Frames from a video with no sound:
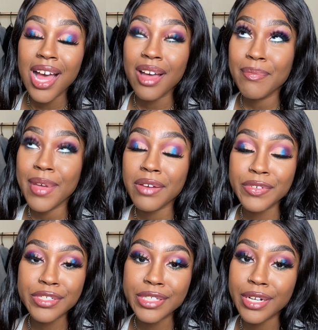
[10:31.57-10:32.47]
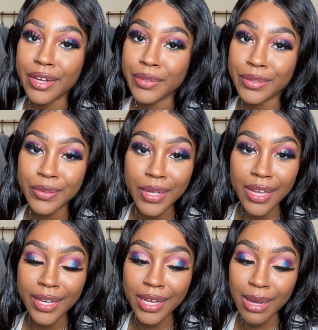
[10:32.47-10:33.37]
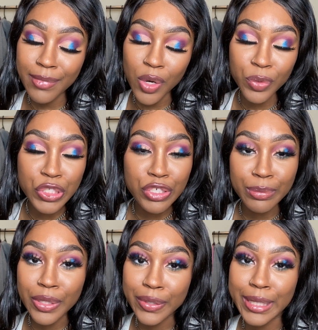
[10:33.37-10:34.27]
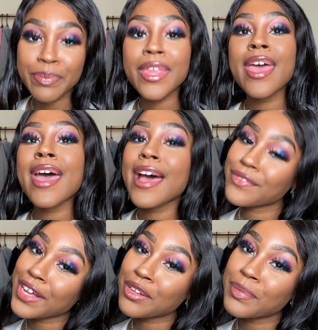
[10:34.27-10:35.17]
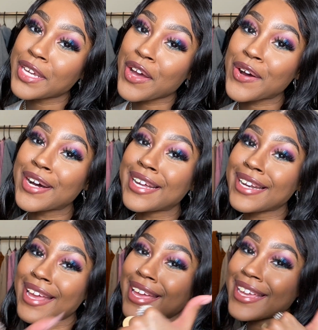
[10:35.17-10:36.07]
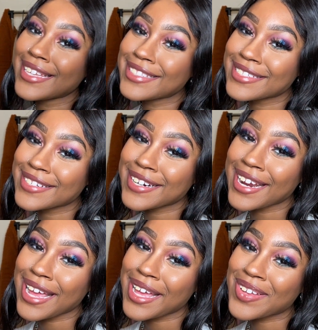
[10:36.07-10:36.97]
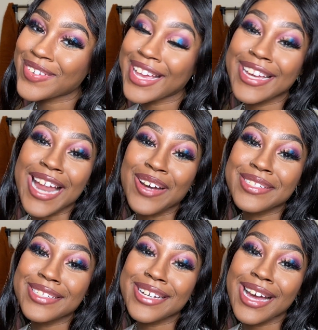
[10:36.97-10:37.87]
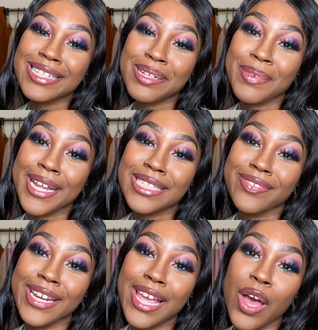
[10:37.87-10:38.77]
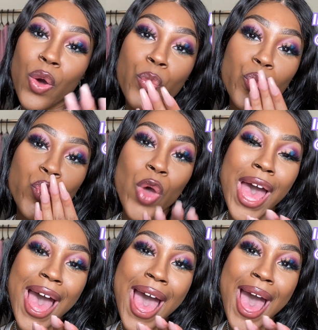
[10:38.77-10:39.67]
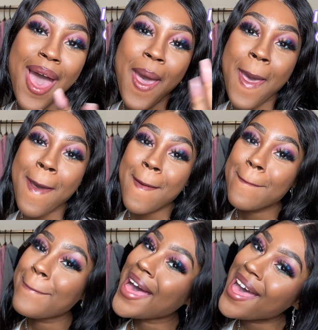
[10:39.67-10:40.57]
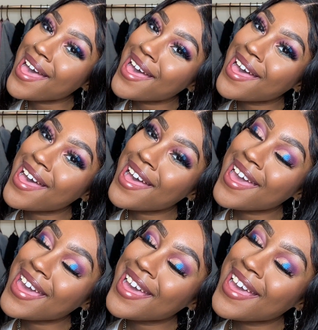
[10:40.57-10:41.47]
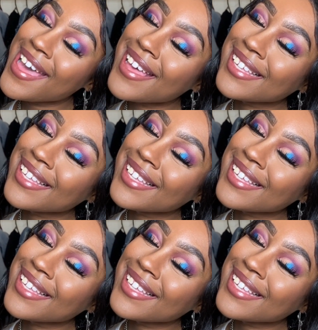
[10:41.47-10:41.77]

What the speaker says: I'm mad versatile, okay? I'm not a one-trick pony. Follow me on Instagram, and I'll see you guys in my next video. Mwah! Bye!